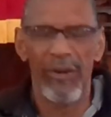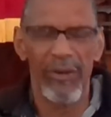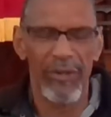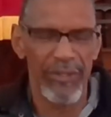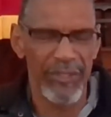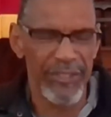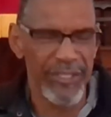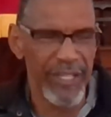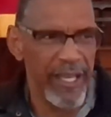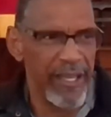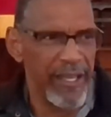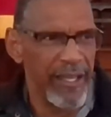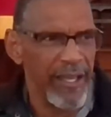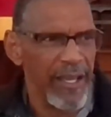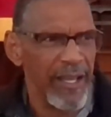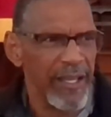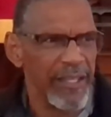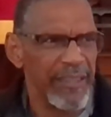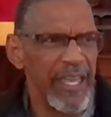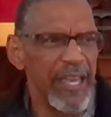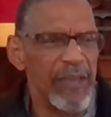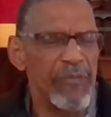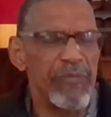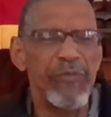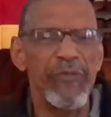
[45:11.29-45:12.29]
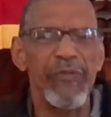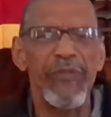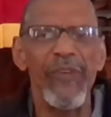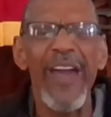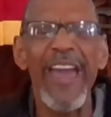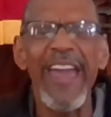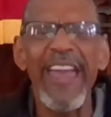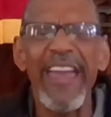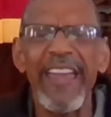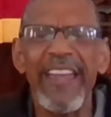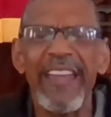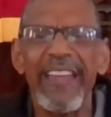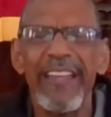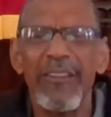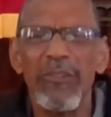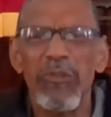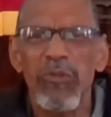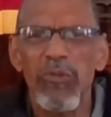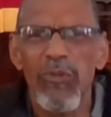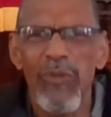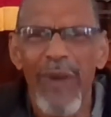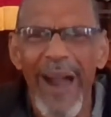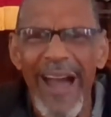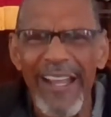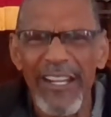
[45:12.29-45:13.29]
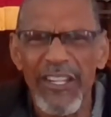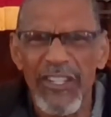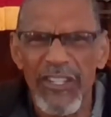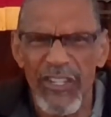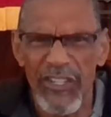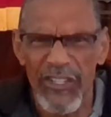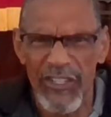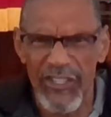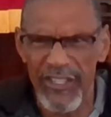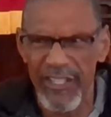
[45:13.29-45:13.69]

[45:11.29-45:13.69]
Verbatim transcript: They, they feign righteousness.